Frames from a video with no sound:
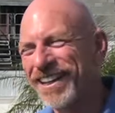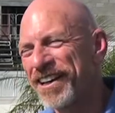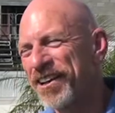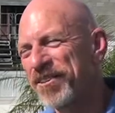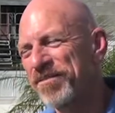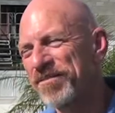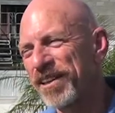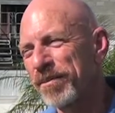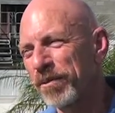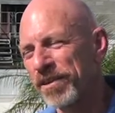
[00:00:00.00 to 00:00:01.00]

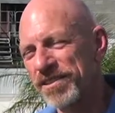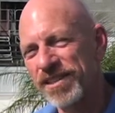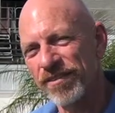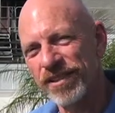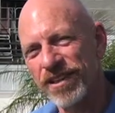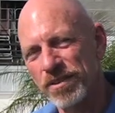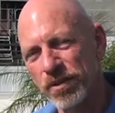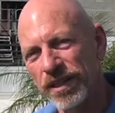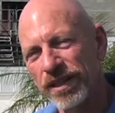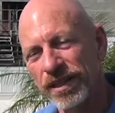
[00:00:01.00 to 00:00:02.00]
They've been working 7 days a
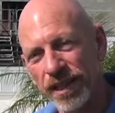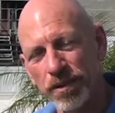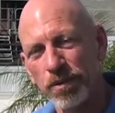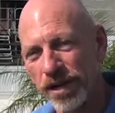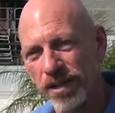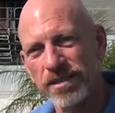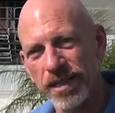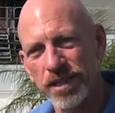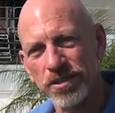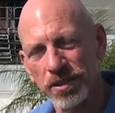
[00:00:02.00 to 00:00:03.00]
week, and they are right on
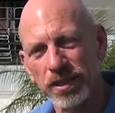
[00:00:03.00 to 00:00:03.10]
schedule